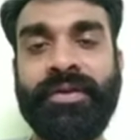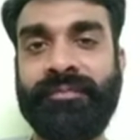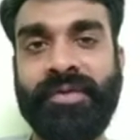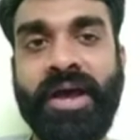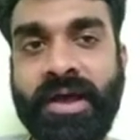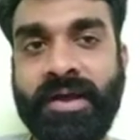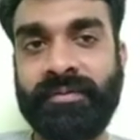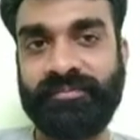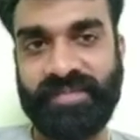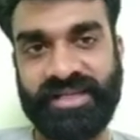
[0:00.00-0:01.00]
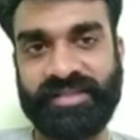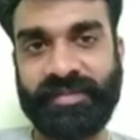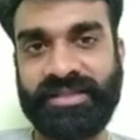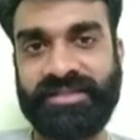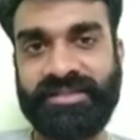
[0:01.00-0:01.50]
of
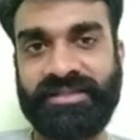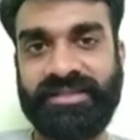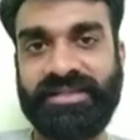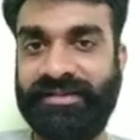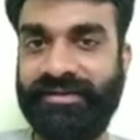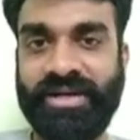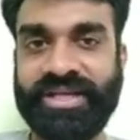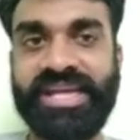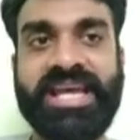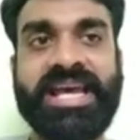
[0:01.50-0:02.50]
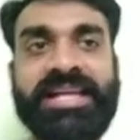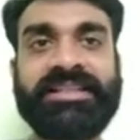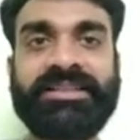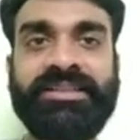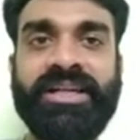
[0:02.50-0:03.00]
management. Okay.
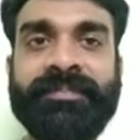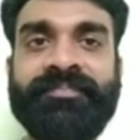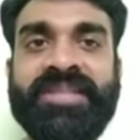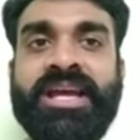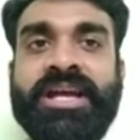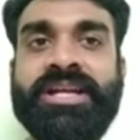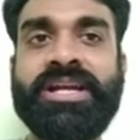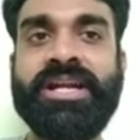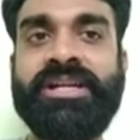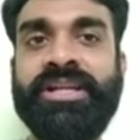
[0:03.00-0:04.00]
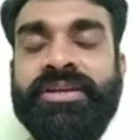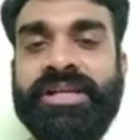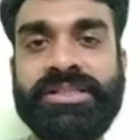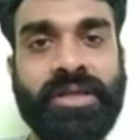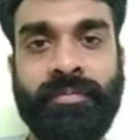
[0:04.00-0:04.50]
Third,
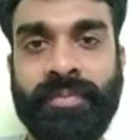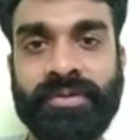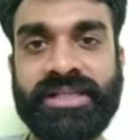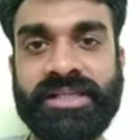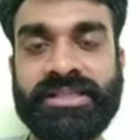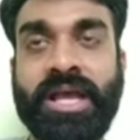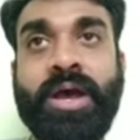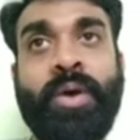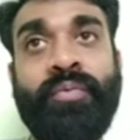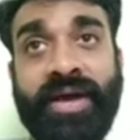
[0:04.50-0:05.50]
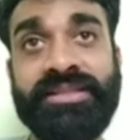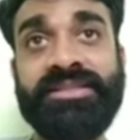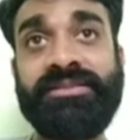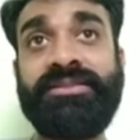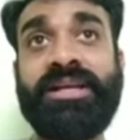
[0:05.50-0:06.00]
continuous process.
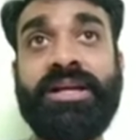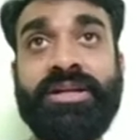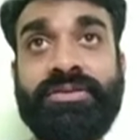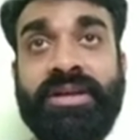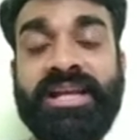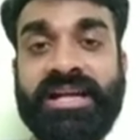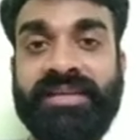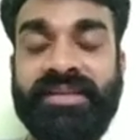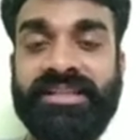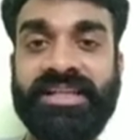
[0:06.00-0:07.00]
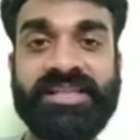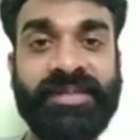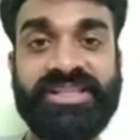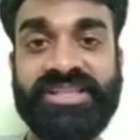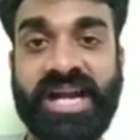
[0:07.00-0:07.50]
Once the controlling activity that has
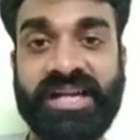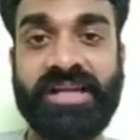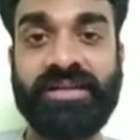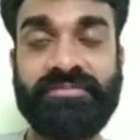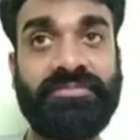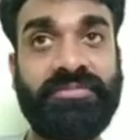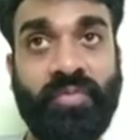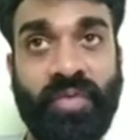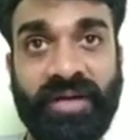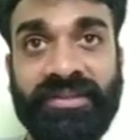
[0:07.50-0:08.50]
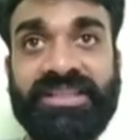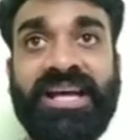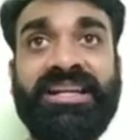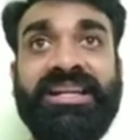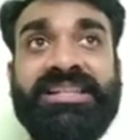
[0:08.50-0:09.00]
been started, whatever the
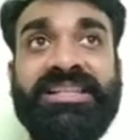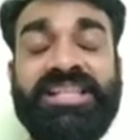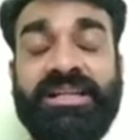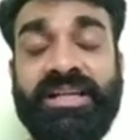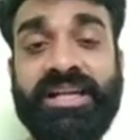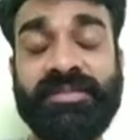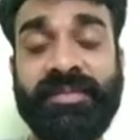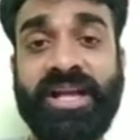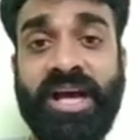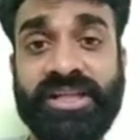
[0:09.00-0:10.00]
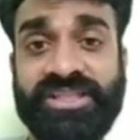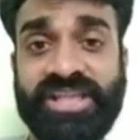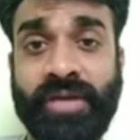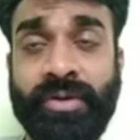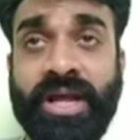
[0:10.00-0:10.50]
targets that has been
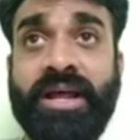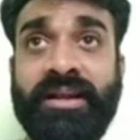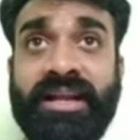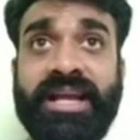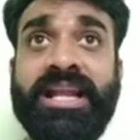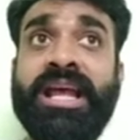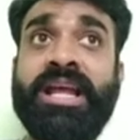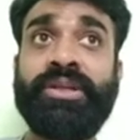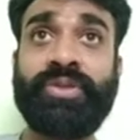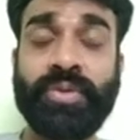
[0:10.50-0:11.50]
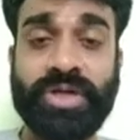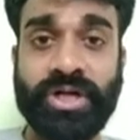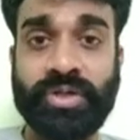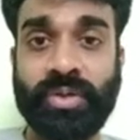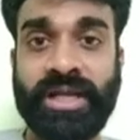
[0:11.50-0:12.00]
achieved, right, through
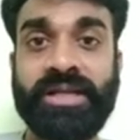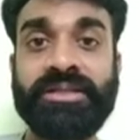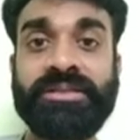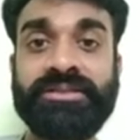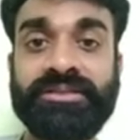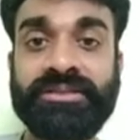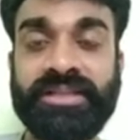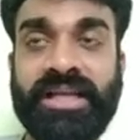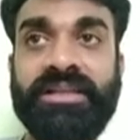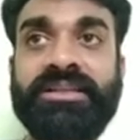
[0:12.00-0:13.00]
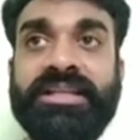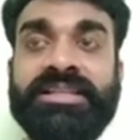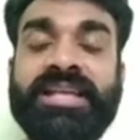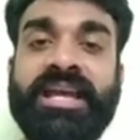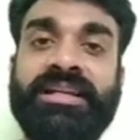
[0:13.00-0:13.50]
controlling, then
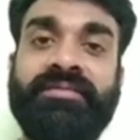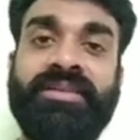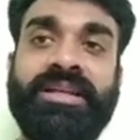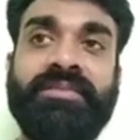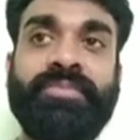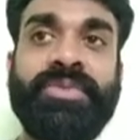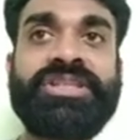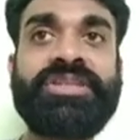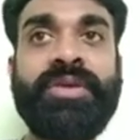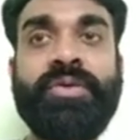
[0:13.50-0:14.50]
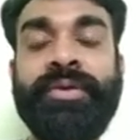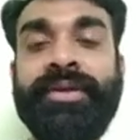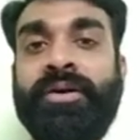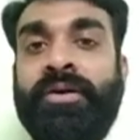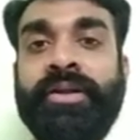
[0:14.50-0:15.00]
this activity must be
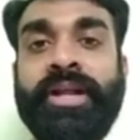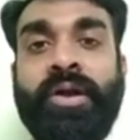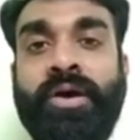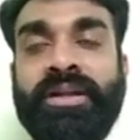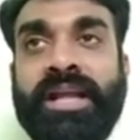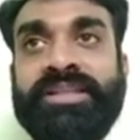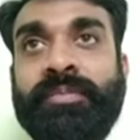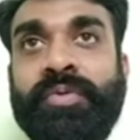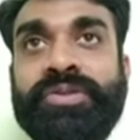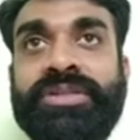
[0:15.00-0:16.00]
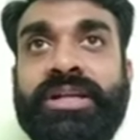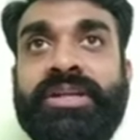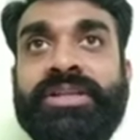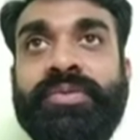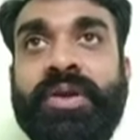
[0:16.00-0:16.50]
going on and on. Like suppose that
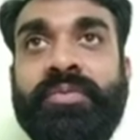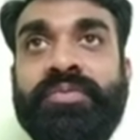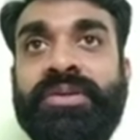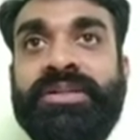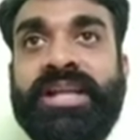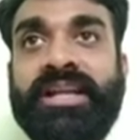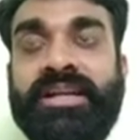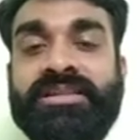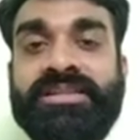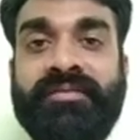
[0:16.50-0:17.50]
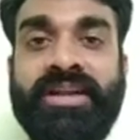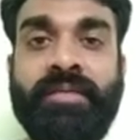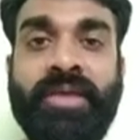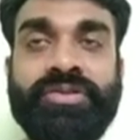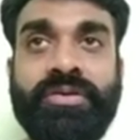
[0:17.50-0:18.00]
yes, you have targeted 70
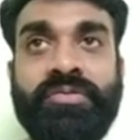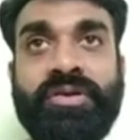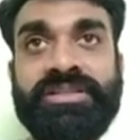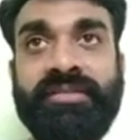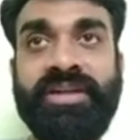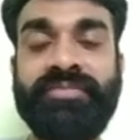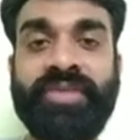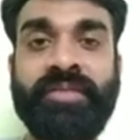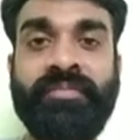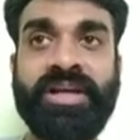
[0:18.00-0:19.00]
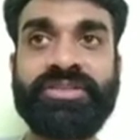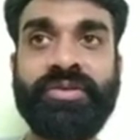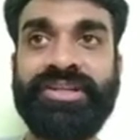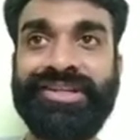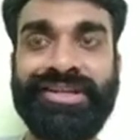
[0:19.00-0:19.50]
marks, you have got 75 marks, so
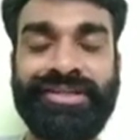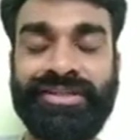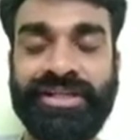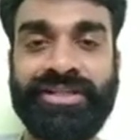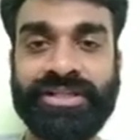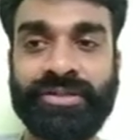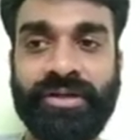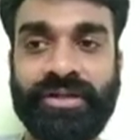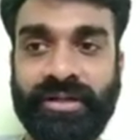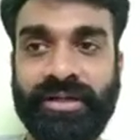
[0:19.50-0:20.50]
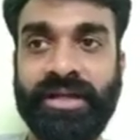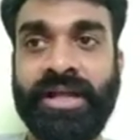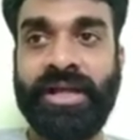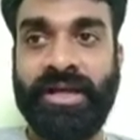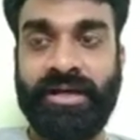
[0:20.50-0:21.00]
it does not
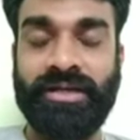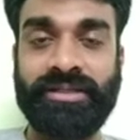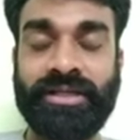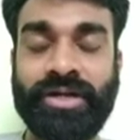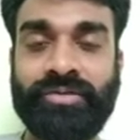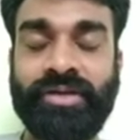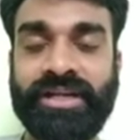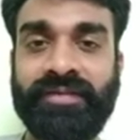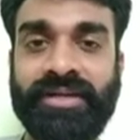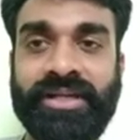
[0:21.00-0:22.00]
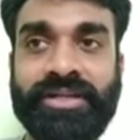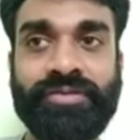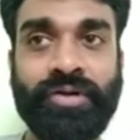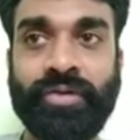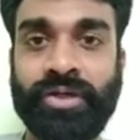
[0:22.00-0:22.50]
the control activity, it is
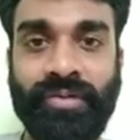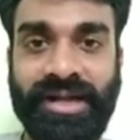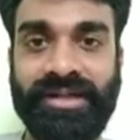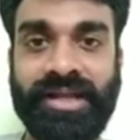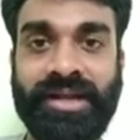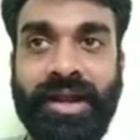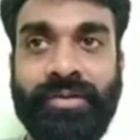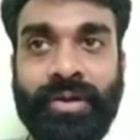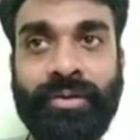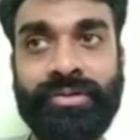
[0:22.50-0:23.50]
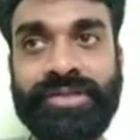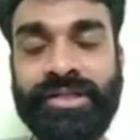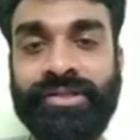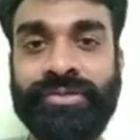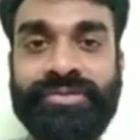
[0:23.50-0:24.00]
not going to end there, right? You are going to set
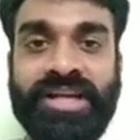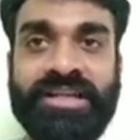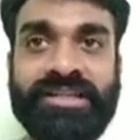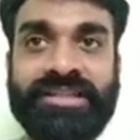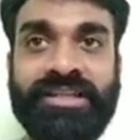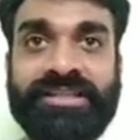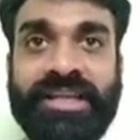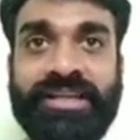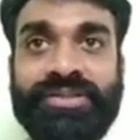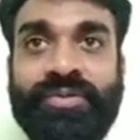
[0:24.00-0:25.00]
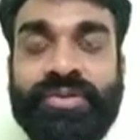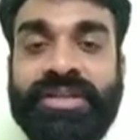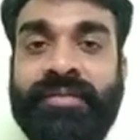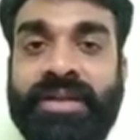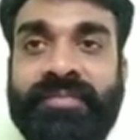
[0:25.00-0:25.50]
the new standards. Yes, I can score
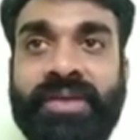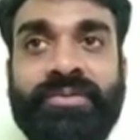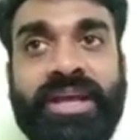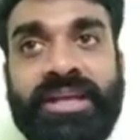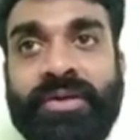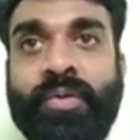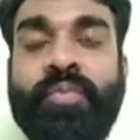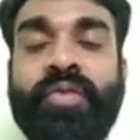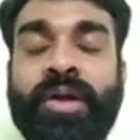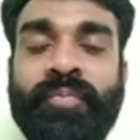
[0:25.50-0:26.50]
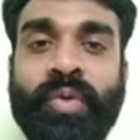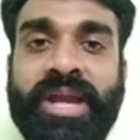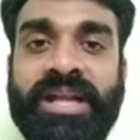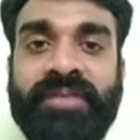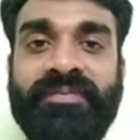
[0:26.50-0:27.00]
75, so I can go for up to
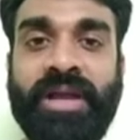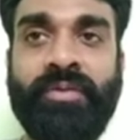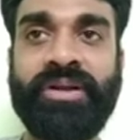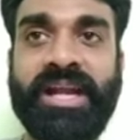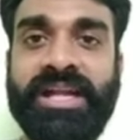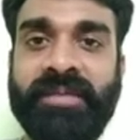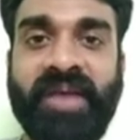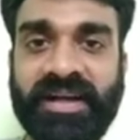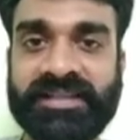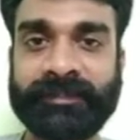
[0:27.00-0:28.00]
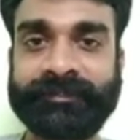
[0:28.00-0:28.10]
85 or 90 marks,